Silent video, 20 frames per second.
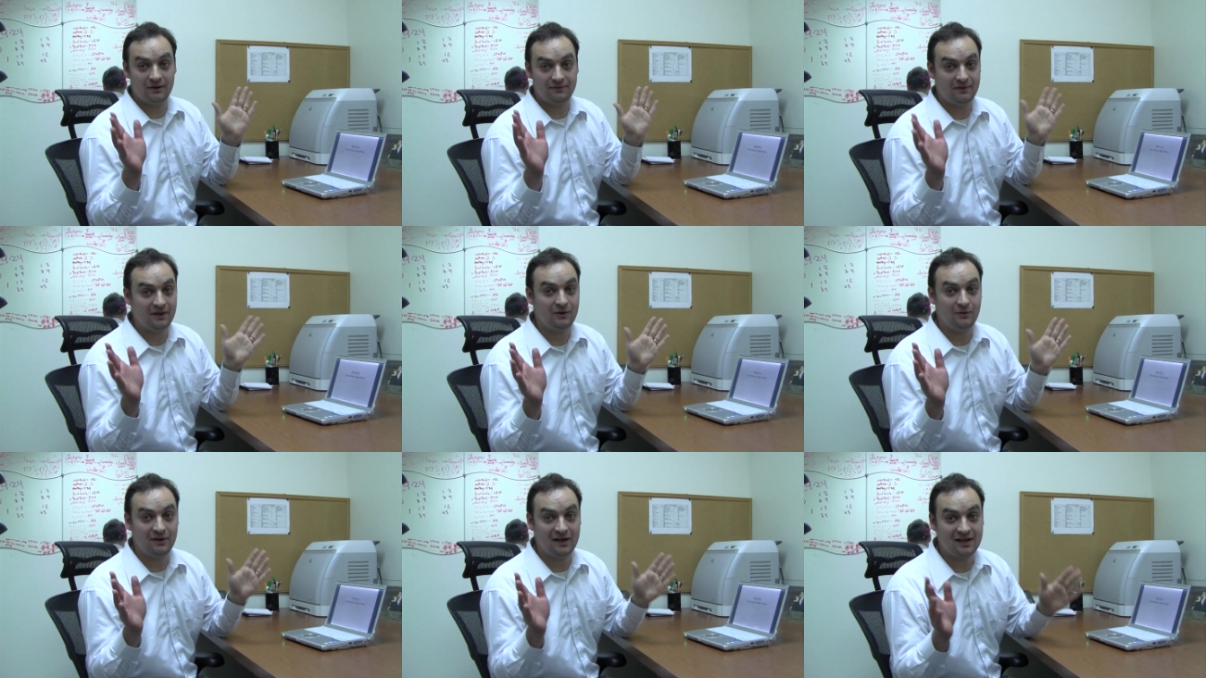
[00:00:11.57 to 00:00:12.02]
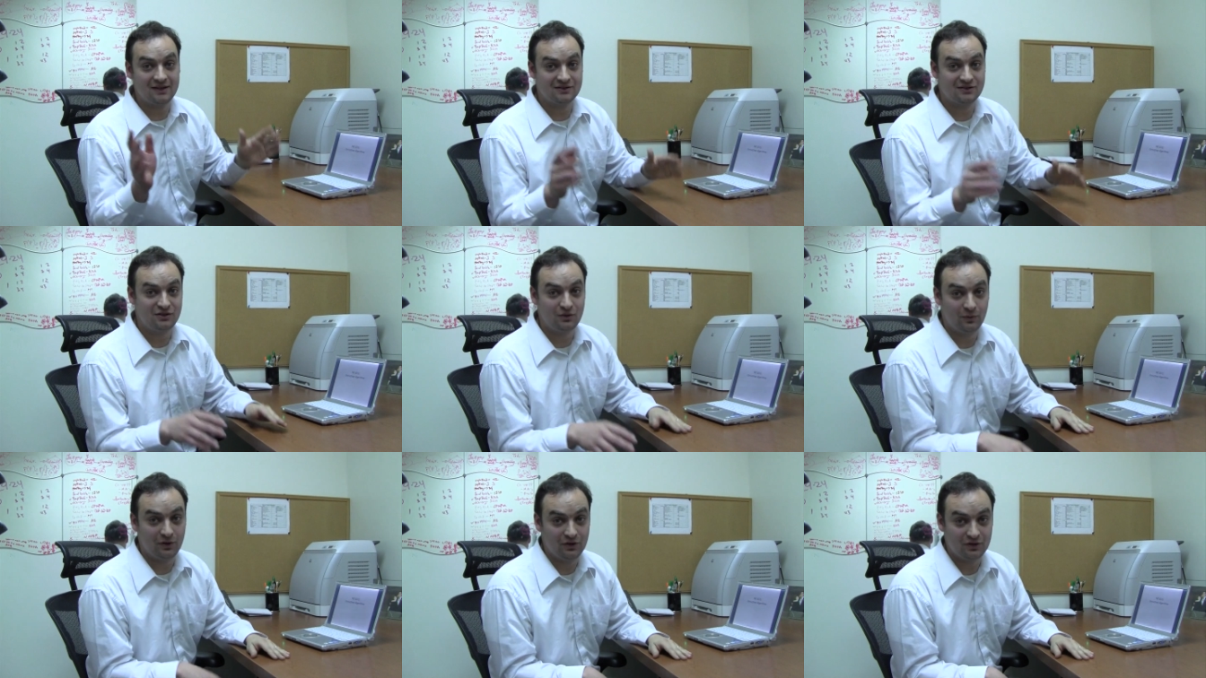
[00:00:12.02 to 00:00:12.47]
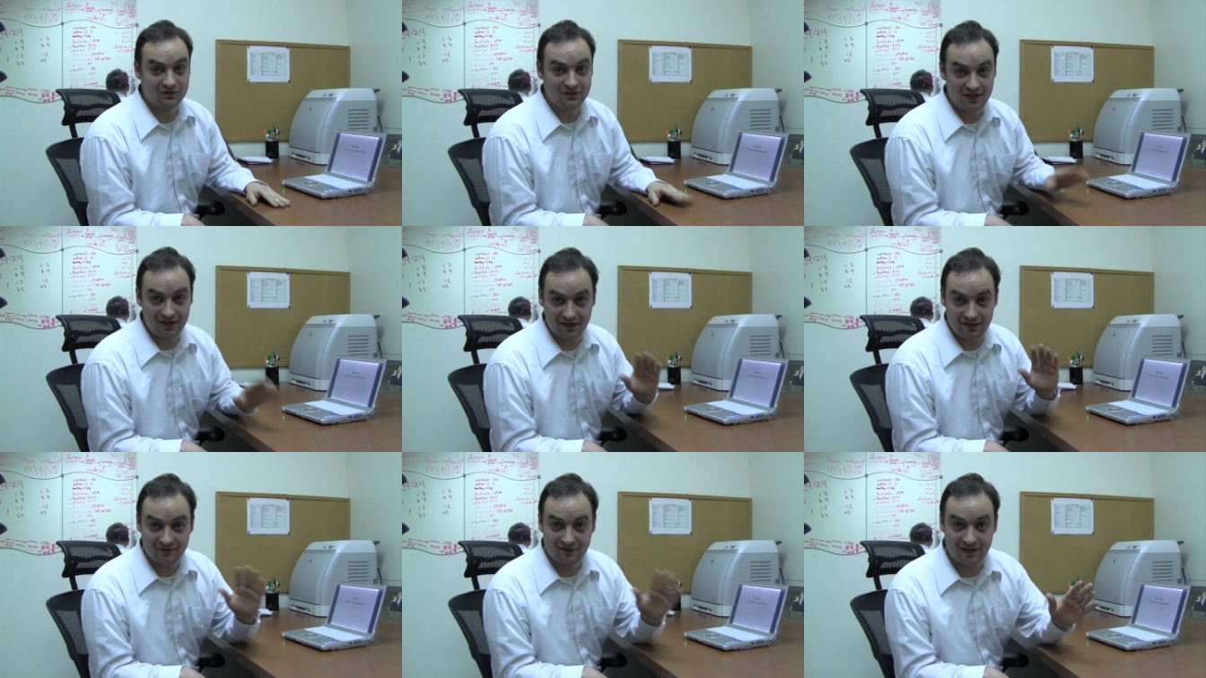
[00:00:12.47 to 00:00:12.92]
if anyone asks you what you're
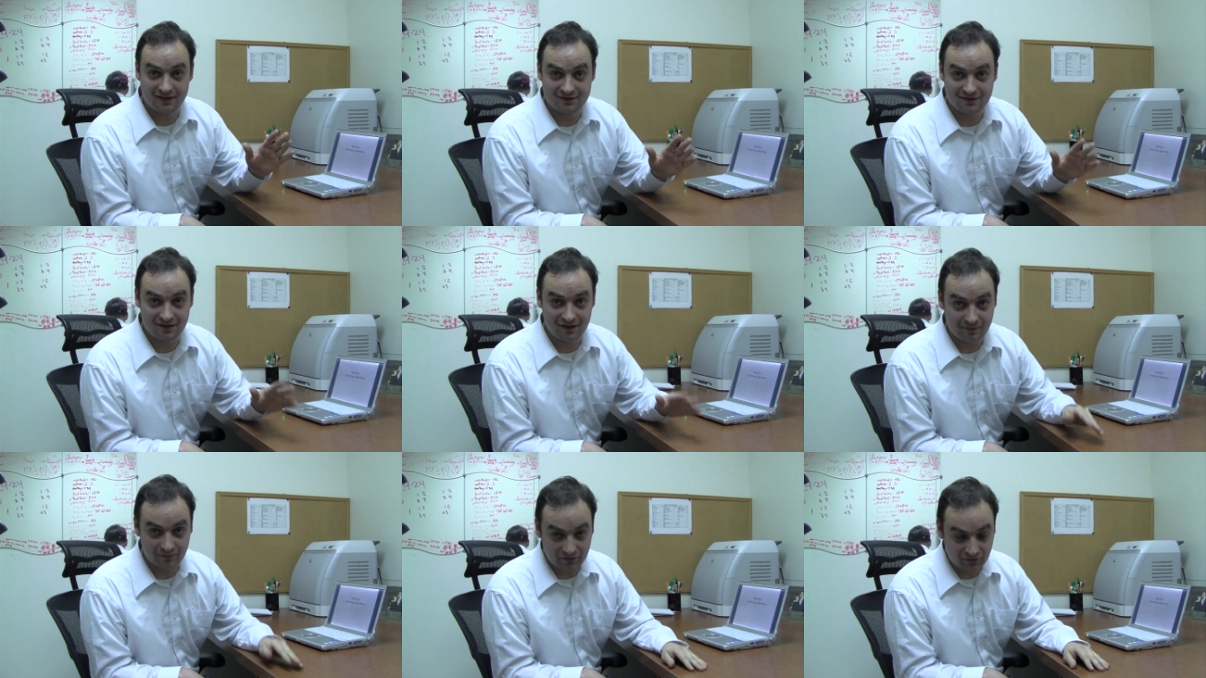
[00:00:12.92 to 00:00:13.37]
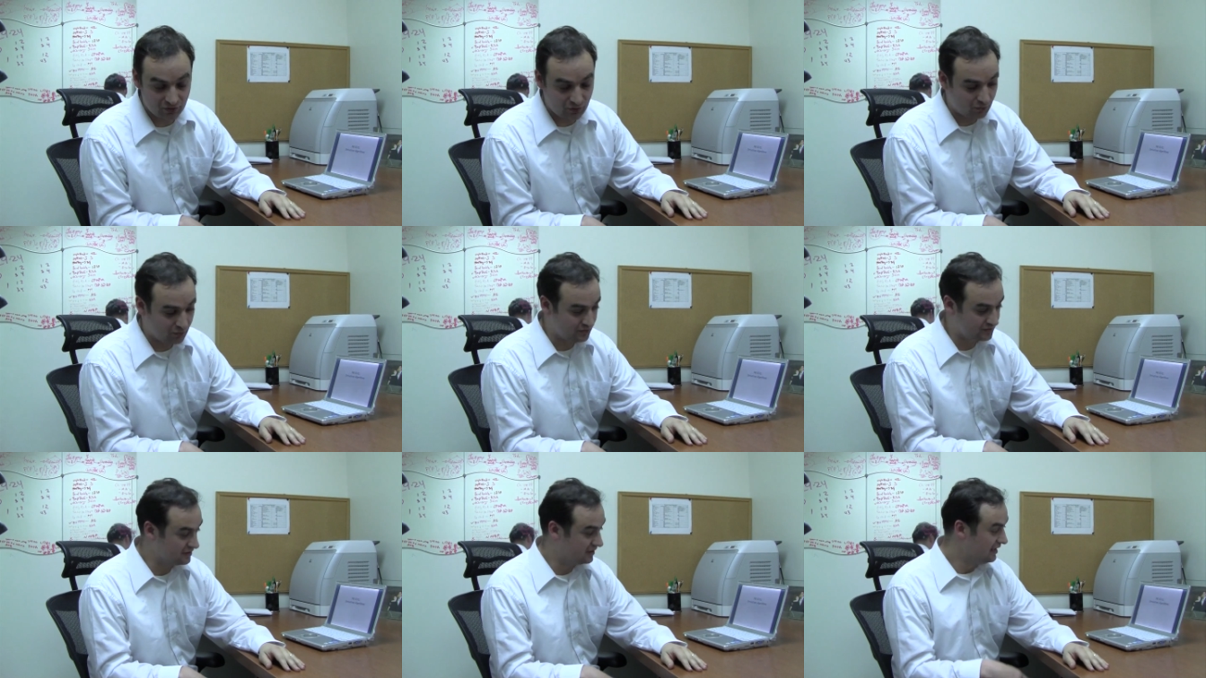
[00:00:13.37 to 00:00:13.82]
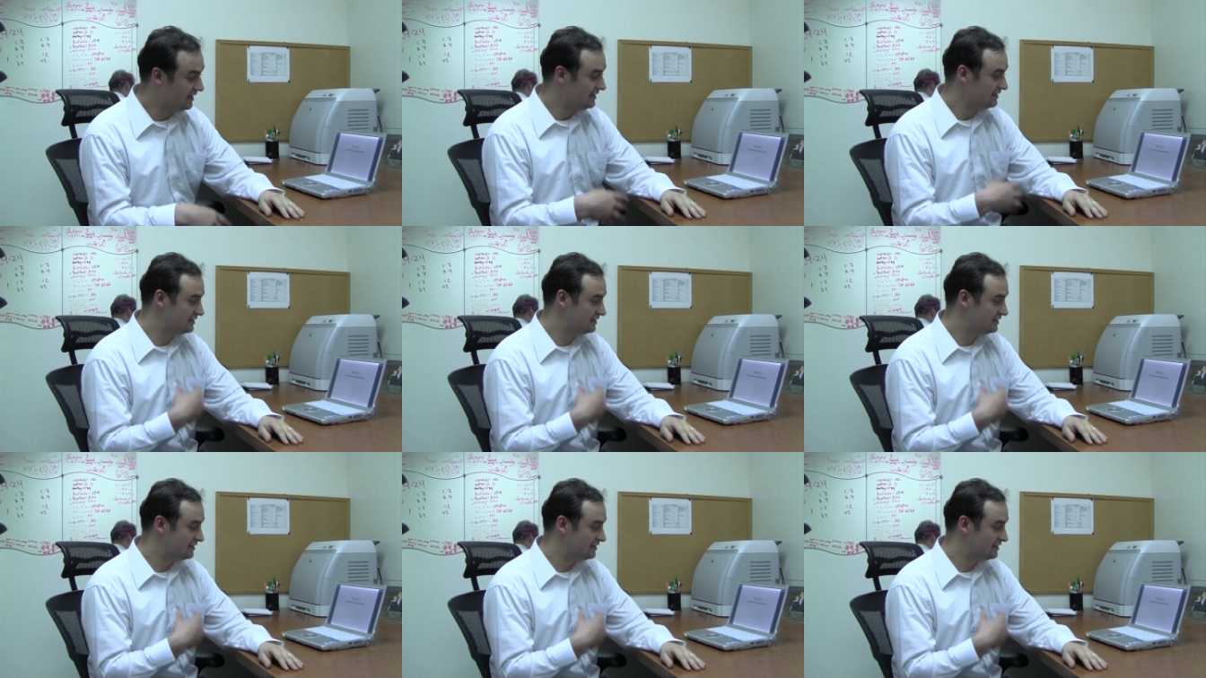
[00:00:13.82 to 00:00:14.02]
taking, that's the name of the course.